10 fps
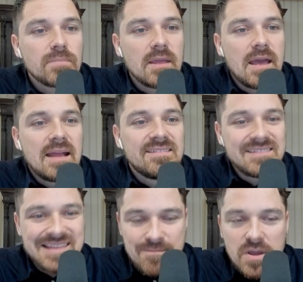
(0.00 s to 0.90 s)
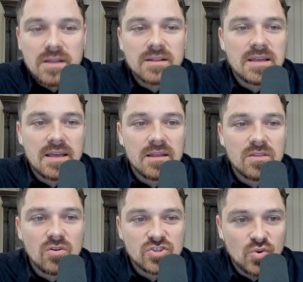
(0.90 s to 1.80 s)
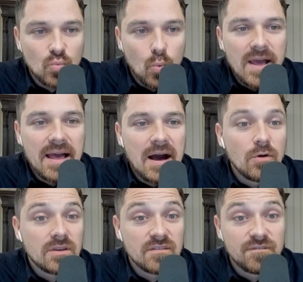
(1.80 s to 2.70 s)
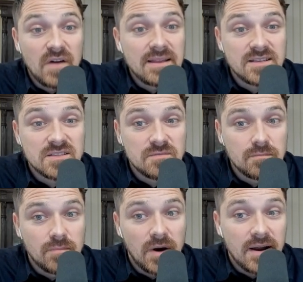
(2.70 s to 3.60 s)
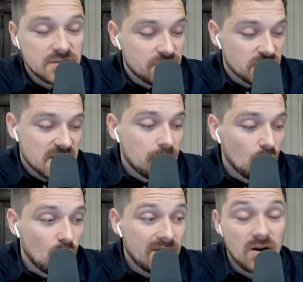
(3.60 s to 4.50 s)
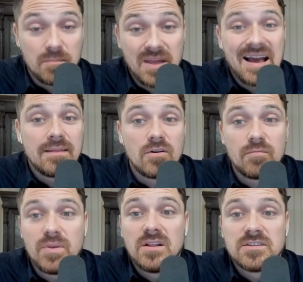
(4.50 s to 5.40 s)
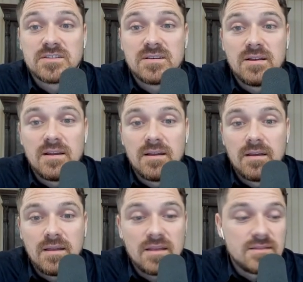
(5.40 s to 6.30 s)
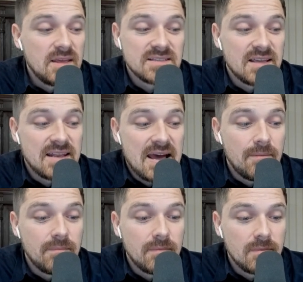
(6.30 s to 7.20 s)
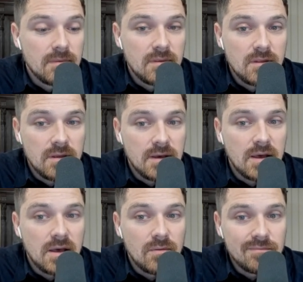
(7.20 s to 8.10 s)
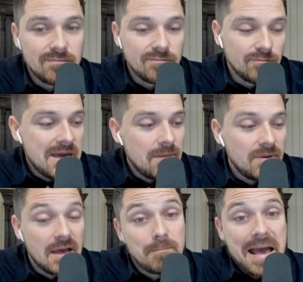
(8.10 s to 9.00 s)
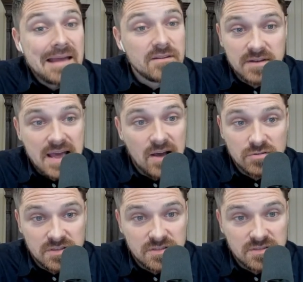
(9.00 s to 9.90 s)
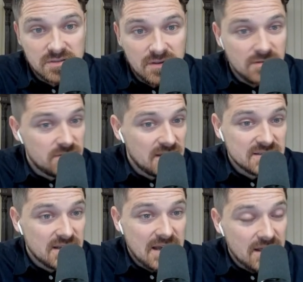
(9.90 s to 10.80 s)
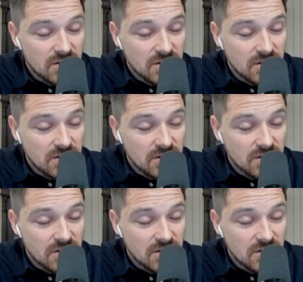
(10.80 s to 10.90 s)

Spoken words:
And typically, there's a way how you can find these buyers. For example, when they're behind their bills and things like that. Maybe abandoned houses and things like that.